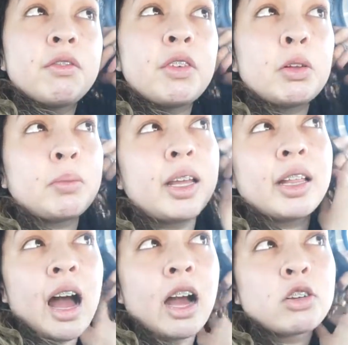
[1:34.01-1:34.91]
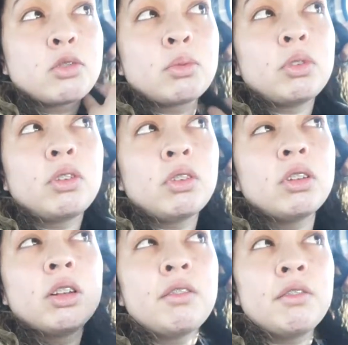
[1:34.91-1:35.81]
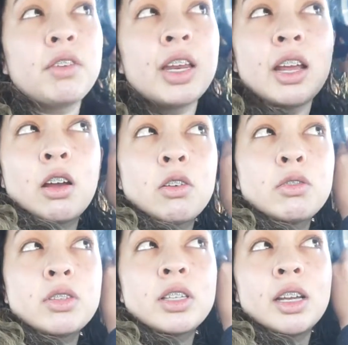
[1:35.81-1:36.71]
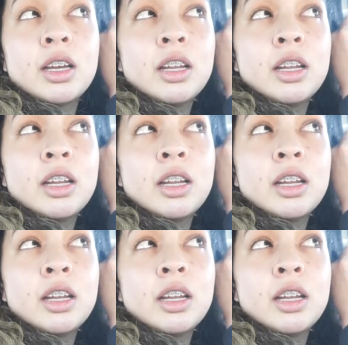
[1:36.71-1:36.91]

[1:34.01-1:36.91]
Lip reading: filming actual videos,